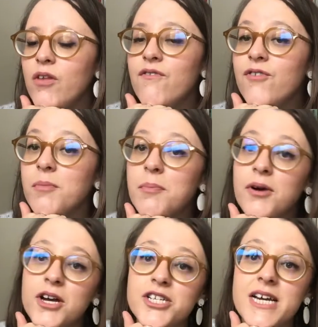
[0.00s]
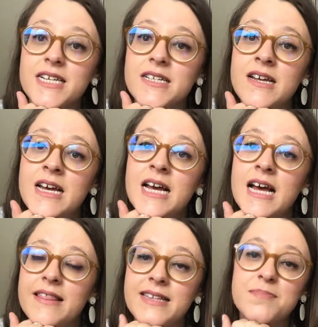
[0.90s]
from a project
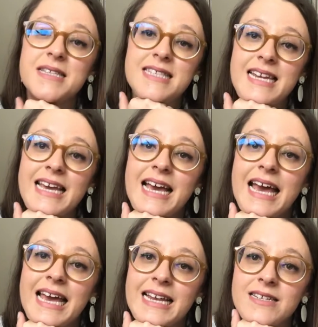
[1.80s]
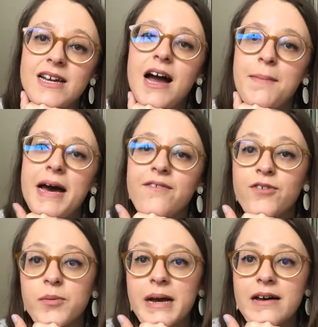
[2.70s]
that's been sitting in timeout
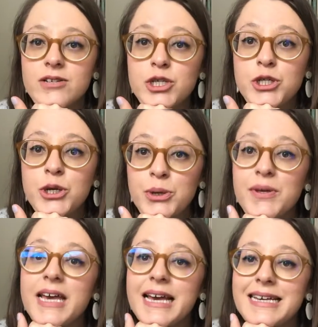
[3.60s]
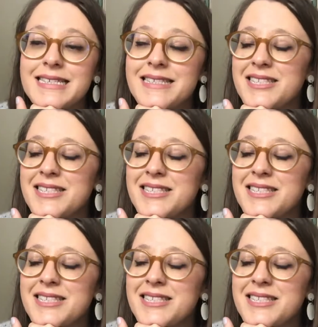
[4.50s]
for about 2 years.